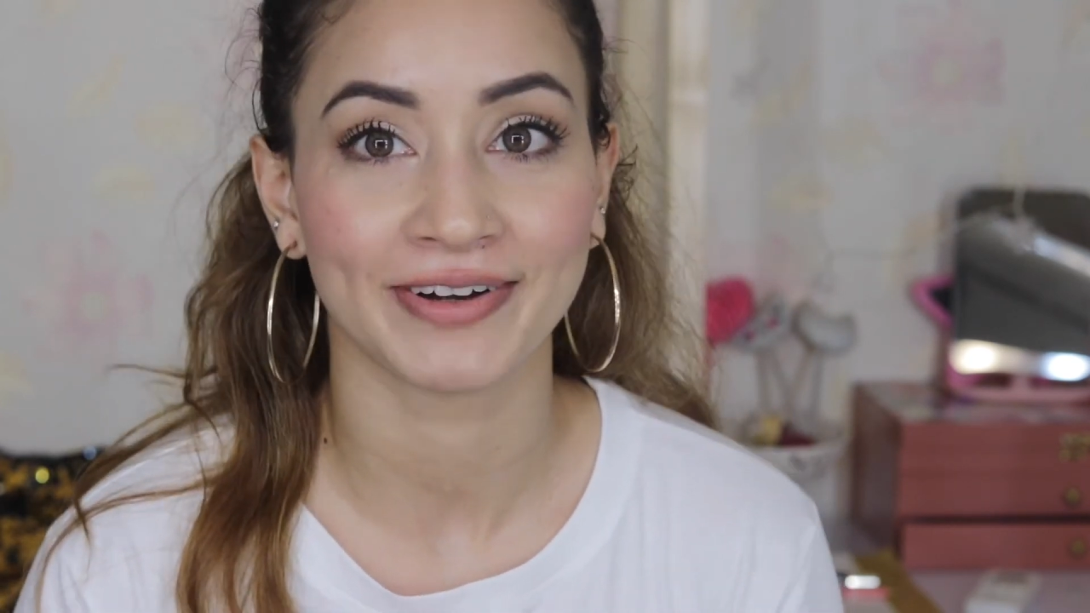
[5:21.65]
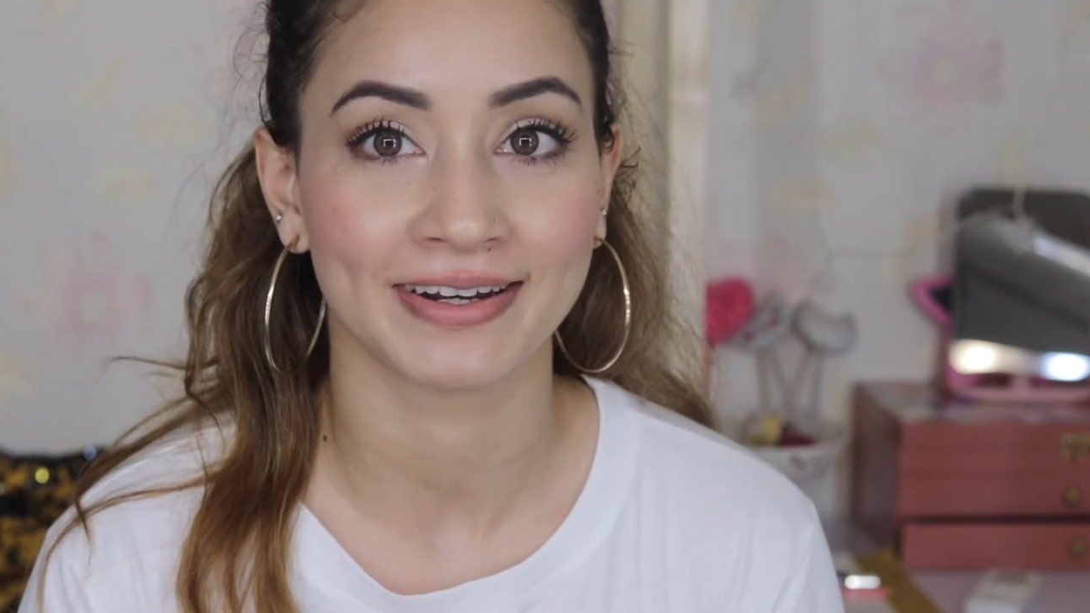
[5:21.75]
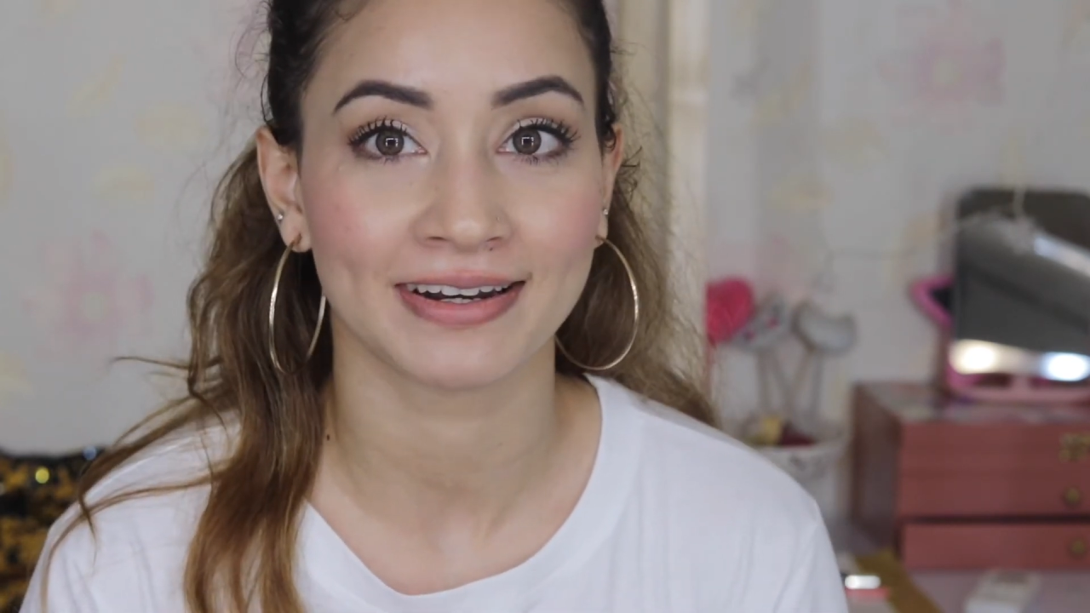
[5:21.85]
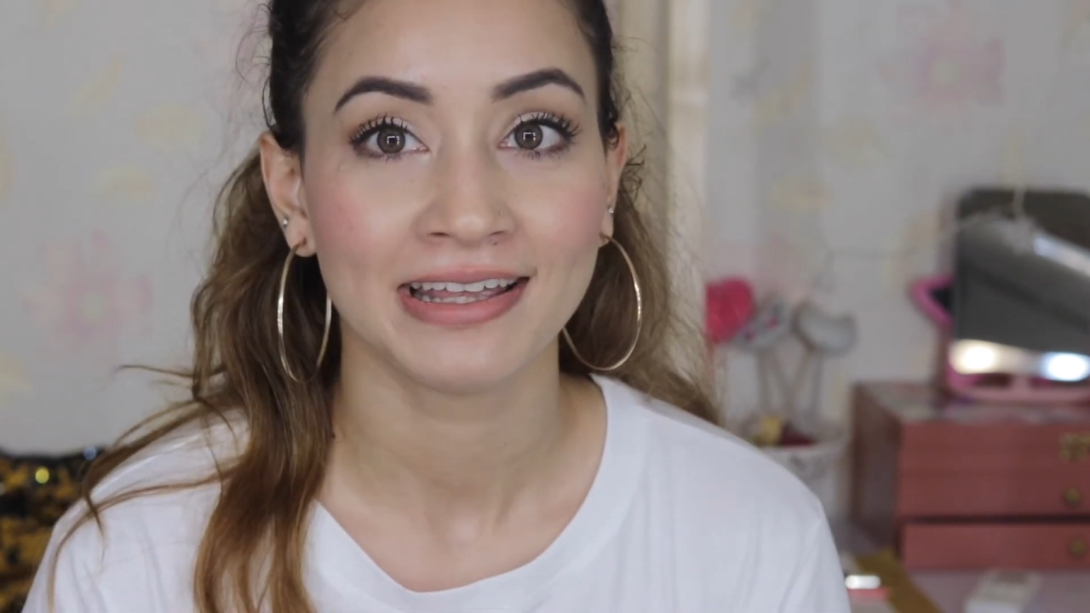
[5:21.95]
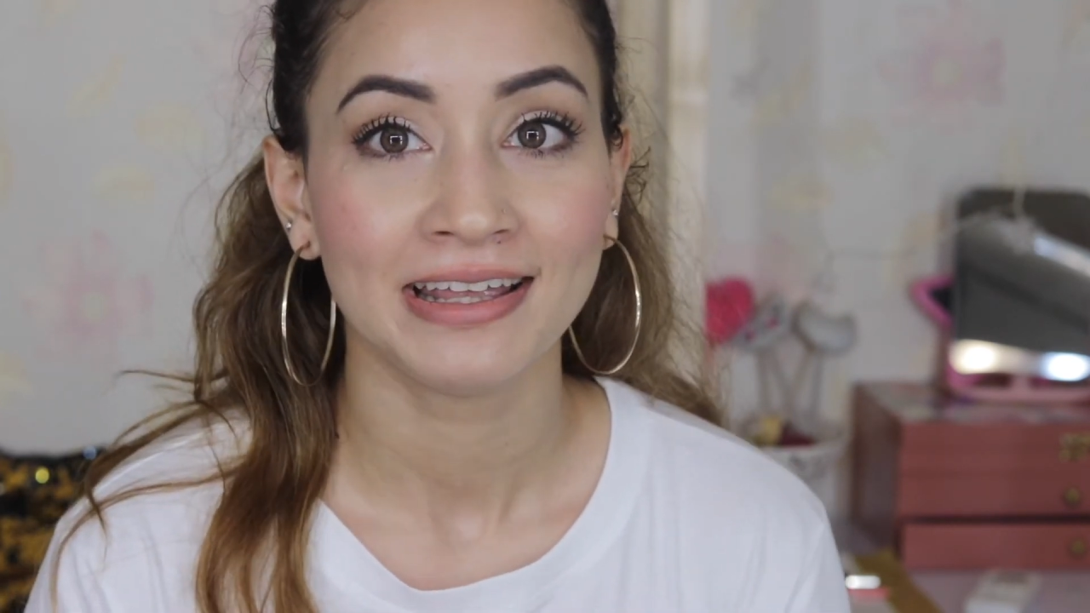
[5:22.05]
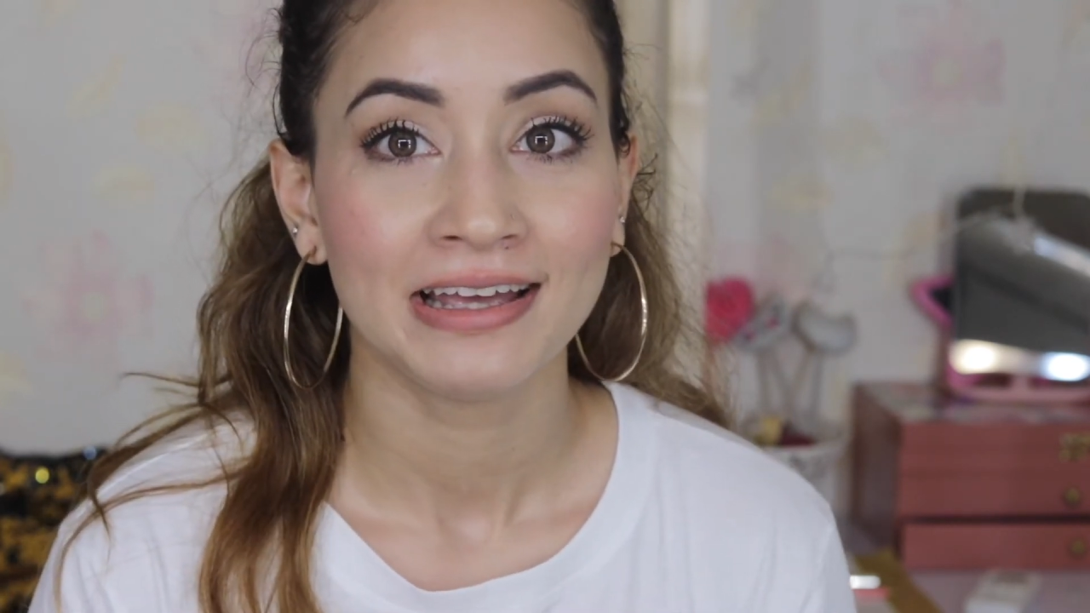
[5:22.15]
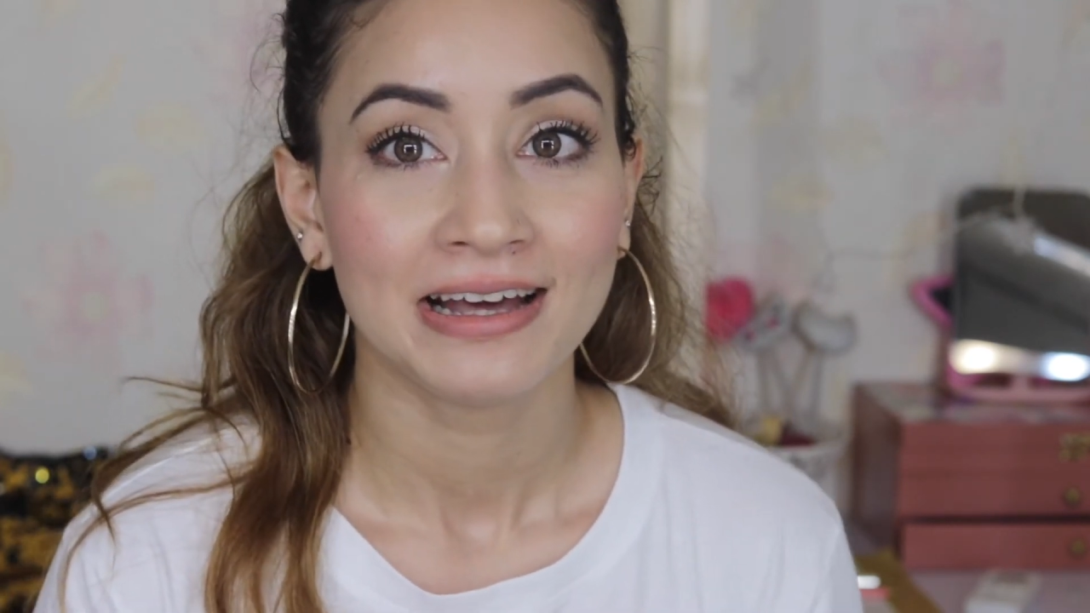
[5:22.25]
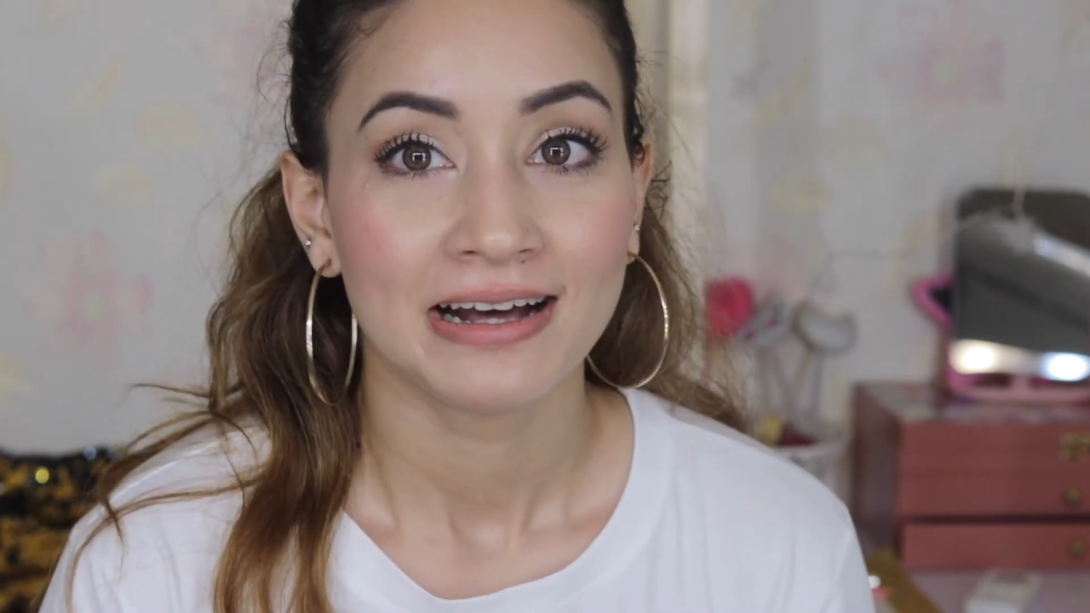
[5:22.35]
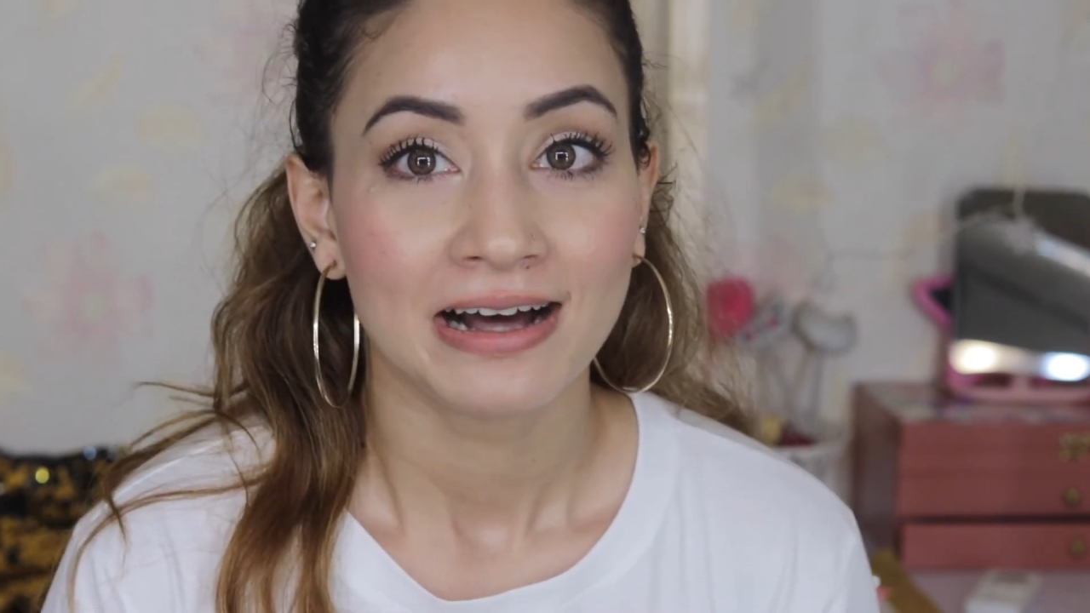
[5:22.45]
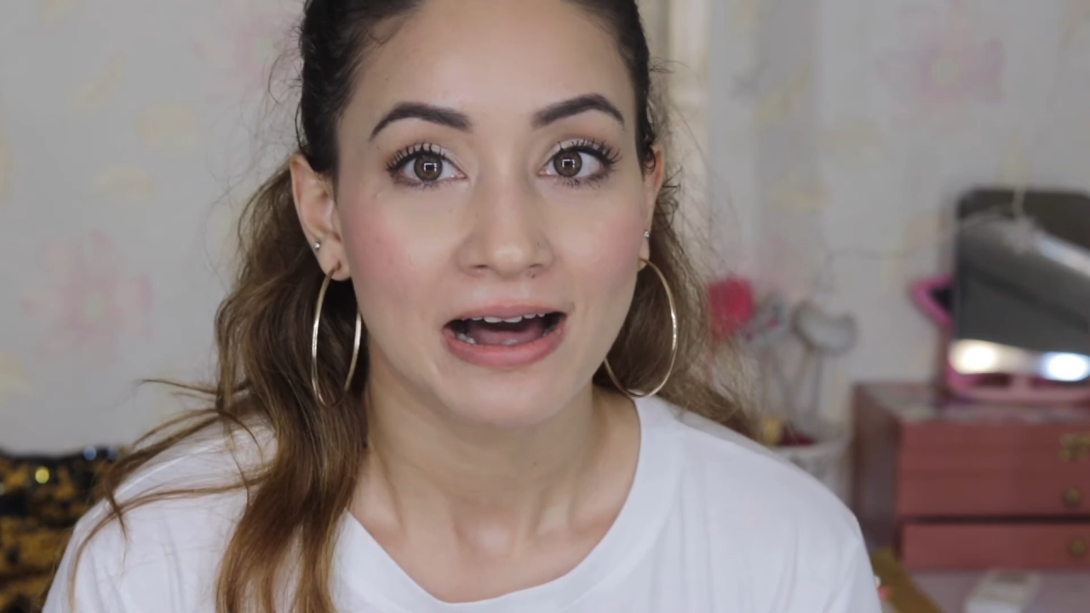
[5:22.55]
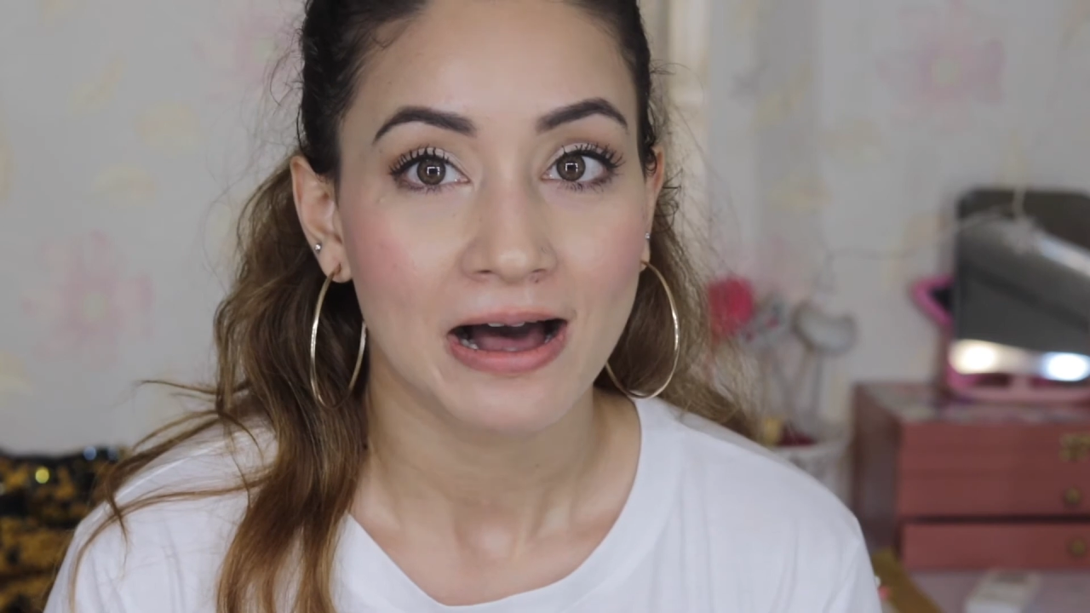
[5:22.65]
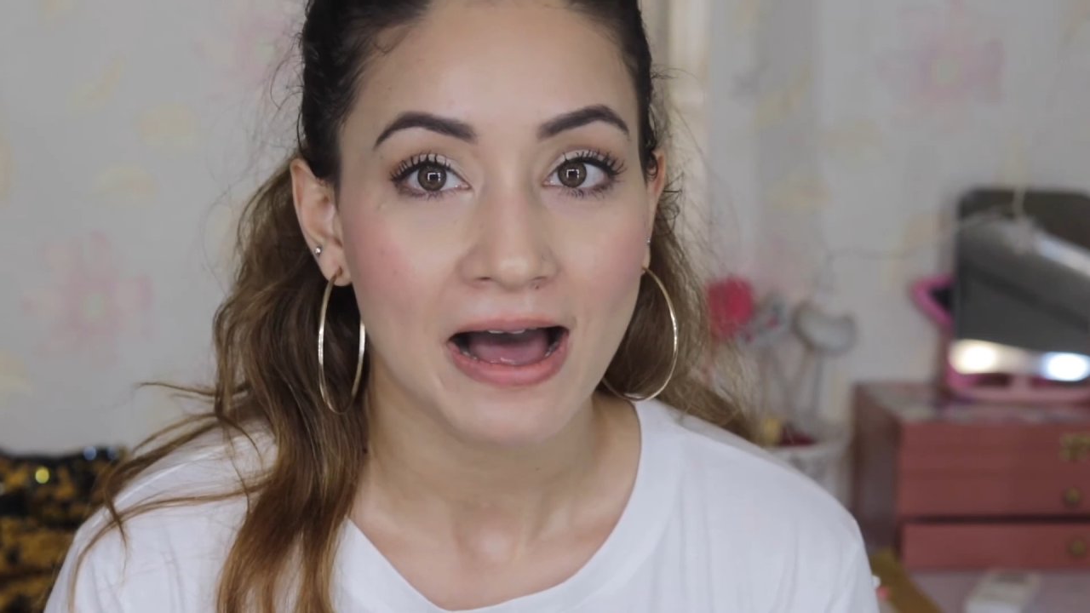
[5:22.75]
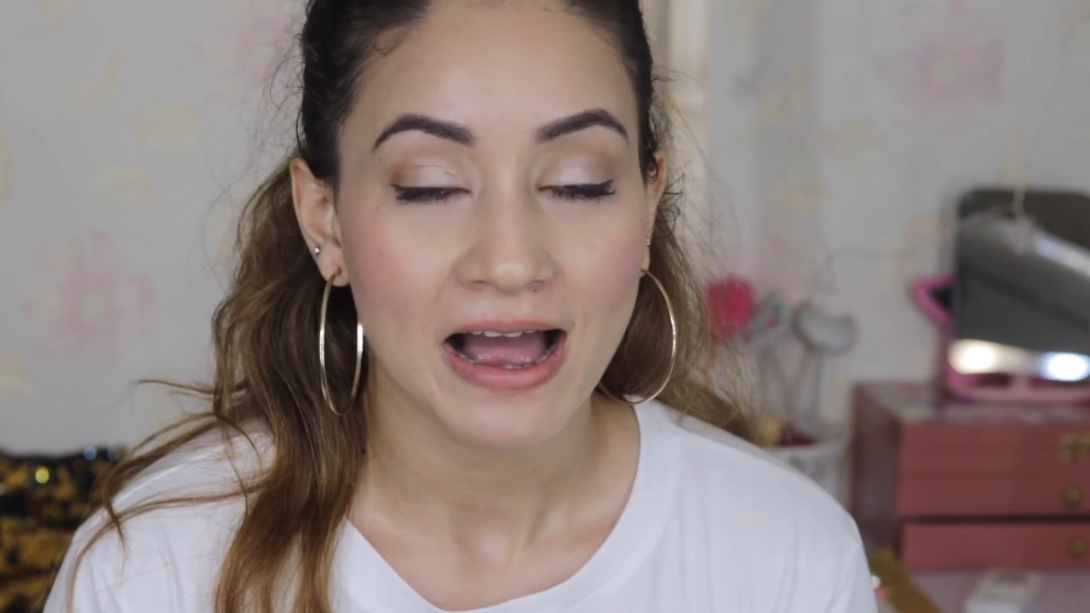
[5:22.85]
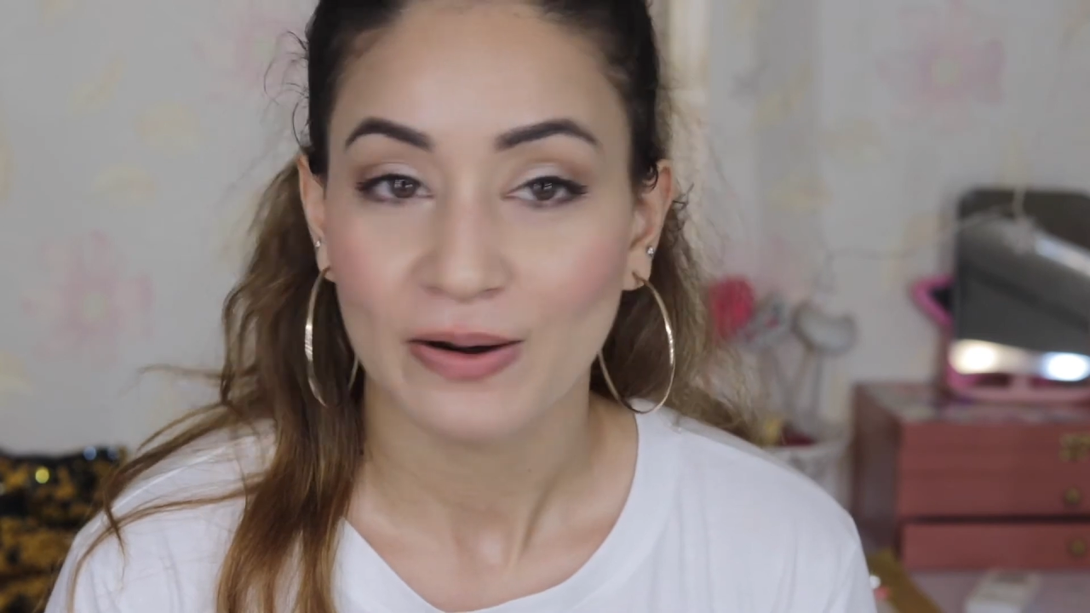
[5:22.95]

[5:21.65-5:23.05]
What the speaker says: one. I